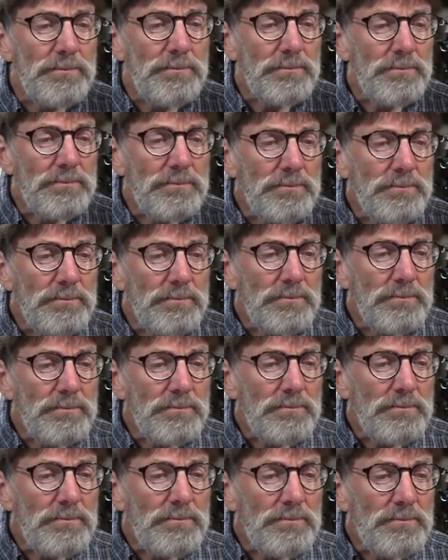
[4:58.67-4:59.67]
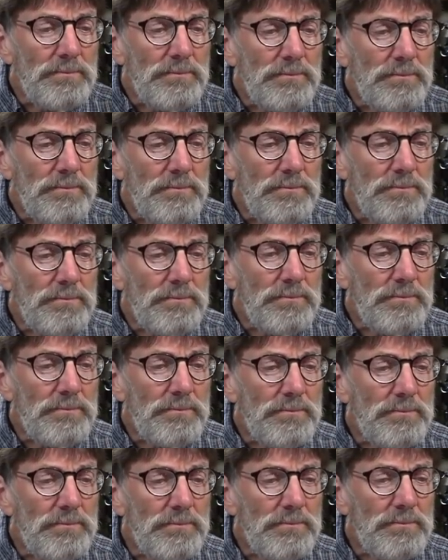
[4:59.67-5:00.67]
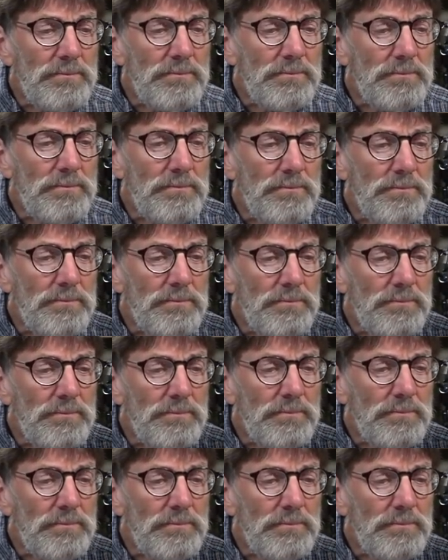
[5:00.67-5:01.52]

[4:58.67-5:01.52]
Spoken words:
(silent)